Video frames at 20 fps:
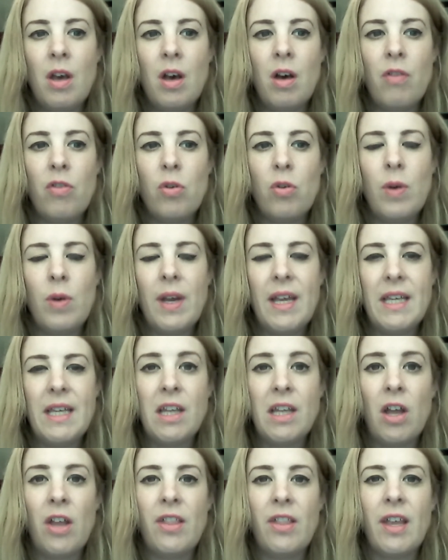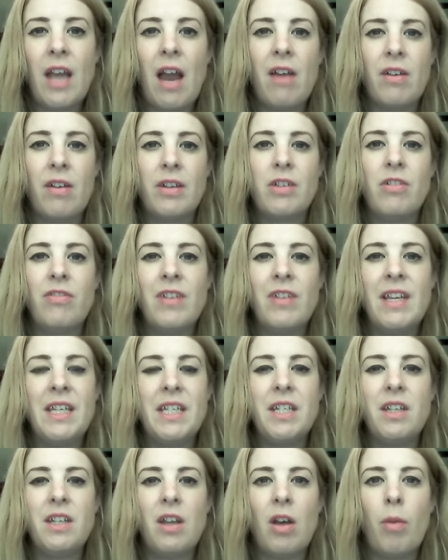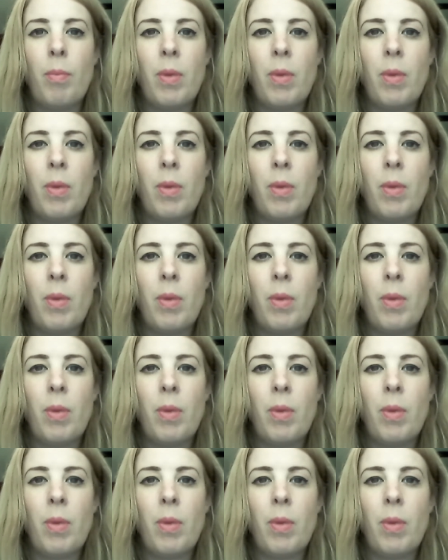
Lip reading: I've always liked the character of Lister,